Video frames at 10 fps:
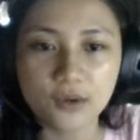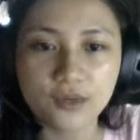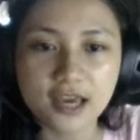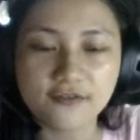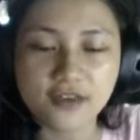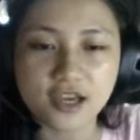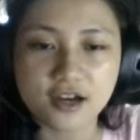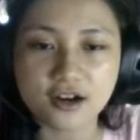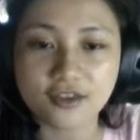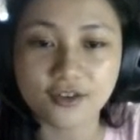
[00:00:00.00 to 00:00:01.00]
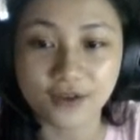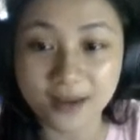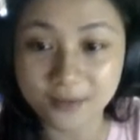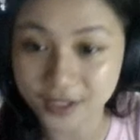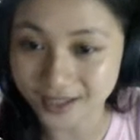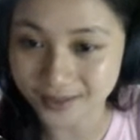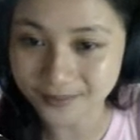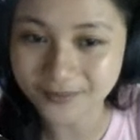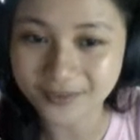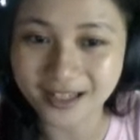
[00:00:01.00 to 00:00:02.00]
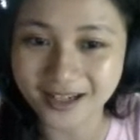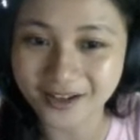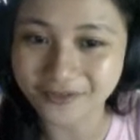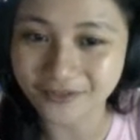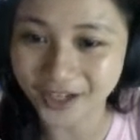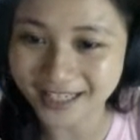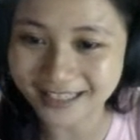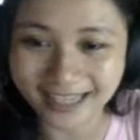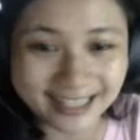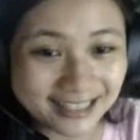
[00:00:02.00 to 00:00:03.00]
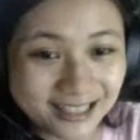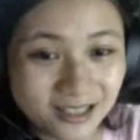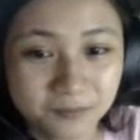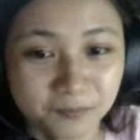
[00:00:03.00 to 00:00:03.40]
we have here the ribosome, very tiny.